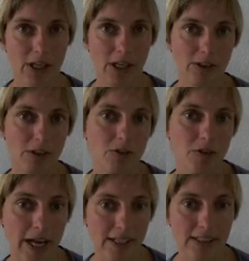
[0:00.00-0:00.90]
are colored
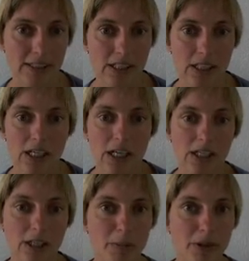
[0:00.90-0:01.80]
red.
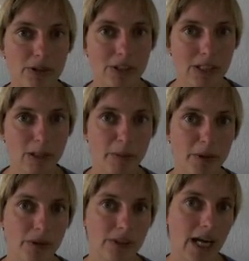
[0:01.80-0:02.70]
Liberal to
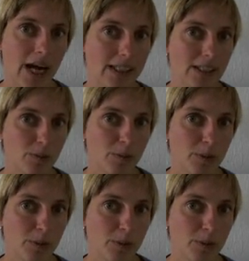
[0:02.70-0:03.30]
liberal ties are